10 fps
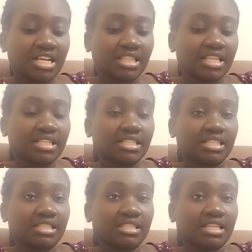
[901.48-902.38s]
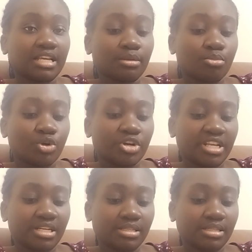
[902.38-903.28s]
that is
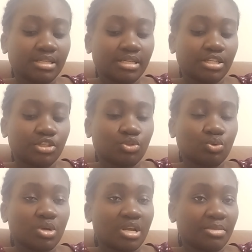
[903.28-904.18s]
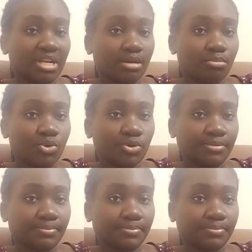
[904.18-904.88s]
remodeled into lamella bone.